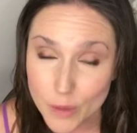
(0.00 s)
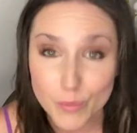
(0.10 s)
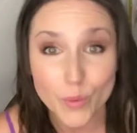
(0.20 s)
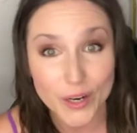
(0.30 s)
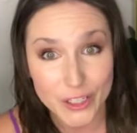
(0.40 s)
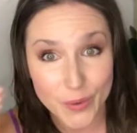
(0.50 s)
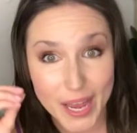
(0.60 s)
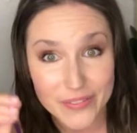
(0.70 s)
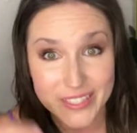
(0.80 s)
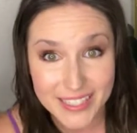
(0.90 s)
But when you
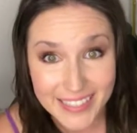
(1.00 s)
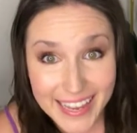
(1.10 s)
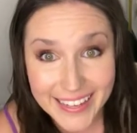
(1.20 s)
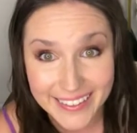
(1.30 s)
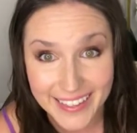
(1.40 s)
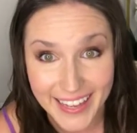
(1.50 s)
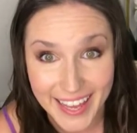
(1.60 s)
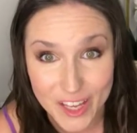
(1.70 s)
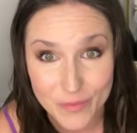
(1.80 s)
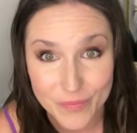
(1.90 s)
have stake in the
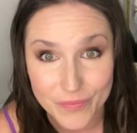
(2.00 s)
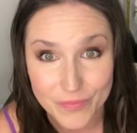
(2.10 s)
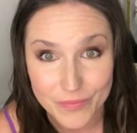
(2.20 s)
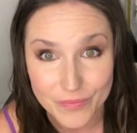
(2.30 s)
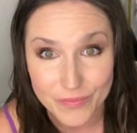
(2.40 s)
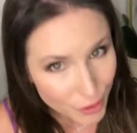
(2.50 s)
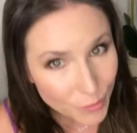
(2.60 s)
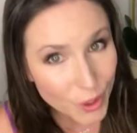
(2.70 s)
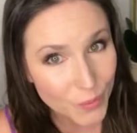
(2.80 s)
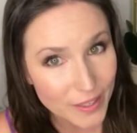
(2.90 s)
game, you're
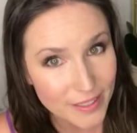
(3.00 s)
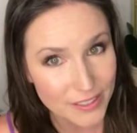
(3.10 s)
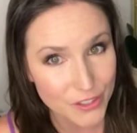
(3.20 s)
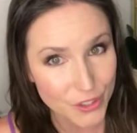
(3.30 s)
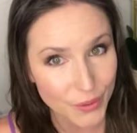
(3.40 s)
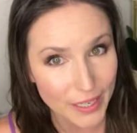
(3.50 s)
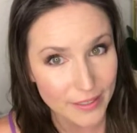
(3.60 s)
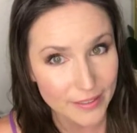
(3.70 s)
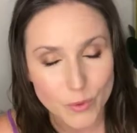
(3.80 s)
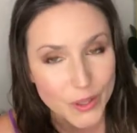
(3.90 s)
more willing to do it.
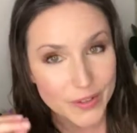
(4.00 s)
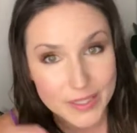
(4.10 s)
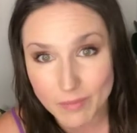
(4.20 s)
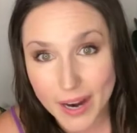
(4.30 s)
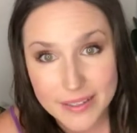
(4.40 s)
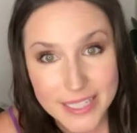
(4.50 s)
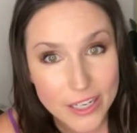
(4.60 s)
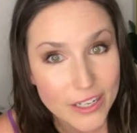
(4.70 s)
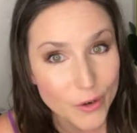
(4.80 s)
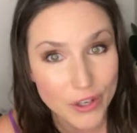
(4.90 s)
Whether it's
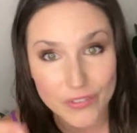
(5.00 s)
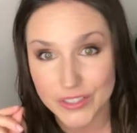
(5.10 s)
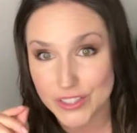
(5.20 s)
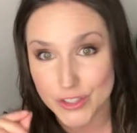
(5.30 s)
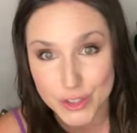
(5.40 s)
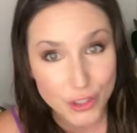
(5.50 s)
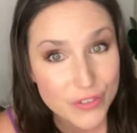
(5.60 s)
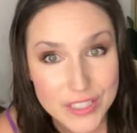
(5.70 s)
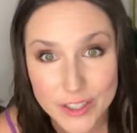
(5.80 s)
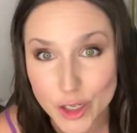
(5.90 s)
monetary or if it's a
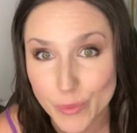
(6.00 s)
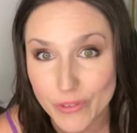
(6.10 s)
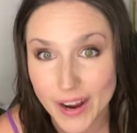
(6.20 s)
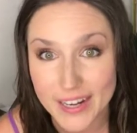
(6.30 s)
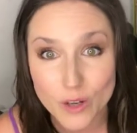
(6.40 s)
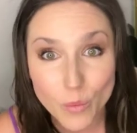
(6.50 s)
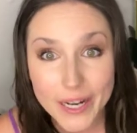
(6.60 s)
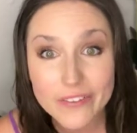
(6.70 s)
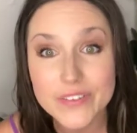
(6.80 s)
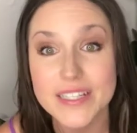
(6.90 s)
service that you're providing,
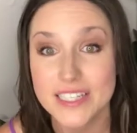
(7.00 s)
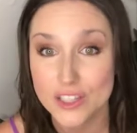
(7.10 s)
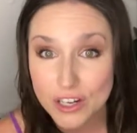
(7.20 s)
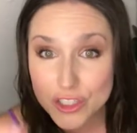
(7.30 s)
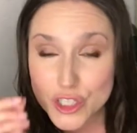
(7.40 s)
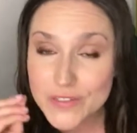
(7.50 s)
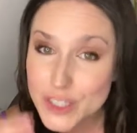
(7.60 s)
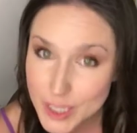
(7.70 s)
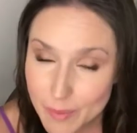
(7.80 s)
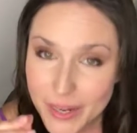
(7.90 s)
whatever it is, as long as you have
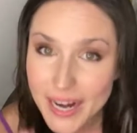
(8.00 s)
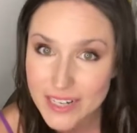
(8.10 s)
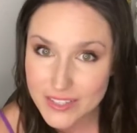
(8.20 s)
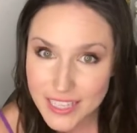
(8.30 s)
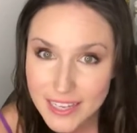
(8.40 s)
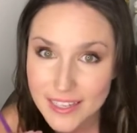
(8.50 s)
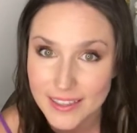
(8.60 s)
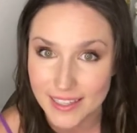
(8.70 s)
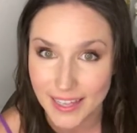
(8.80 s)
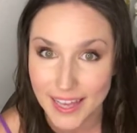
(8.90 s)
some kind of stake
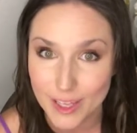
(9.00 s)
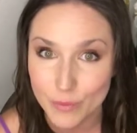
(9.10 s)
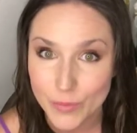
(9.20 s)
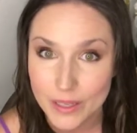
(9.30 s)
in the game,